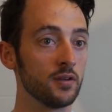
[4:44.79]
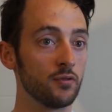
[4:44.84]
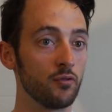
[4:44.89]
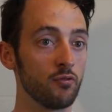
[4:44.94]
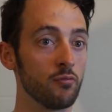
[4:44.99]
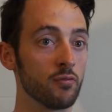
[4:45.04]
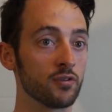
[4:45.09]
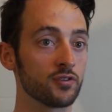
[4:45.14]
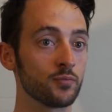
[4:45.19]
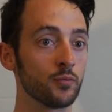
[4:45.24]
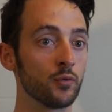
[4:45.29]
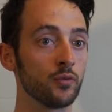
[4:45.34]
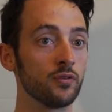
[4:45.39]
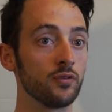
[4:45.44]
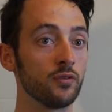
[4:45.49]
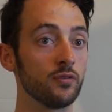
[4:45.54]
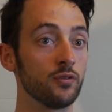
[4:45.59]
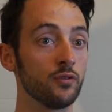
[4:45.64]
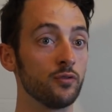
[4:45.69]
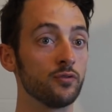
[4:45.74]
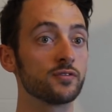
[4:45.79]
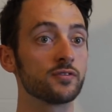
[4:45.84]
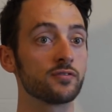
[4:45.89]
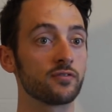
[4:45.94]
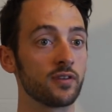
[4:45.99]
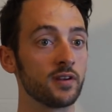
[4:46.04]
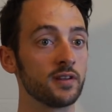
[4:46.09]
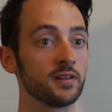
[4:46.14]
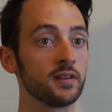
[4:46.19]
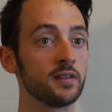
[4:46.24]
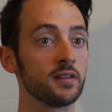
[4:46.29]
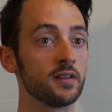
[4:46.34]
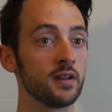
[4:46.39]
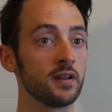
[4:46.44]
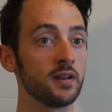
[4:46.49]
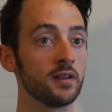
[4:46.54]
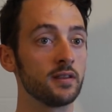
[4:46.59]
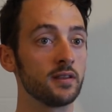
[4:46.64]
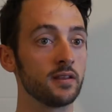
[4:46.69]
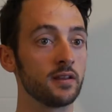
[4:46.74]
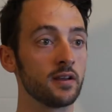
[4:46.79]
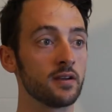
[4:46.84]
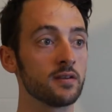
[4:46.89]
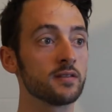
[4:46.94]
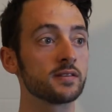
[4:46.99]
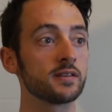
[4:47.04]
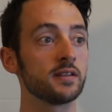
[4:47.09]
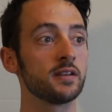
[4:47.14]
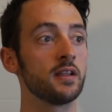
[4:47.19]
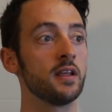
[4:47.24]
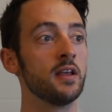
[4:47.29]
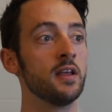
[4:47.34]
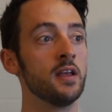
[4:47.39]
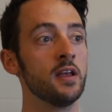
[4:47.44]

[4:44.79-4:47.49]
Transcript: be much more user-friendly than anything else. And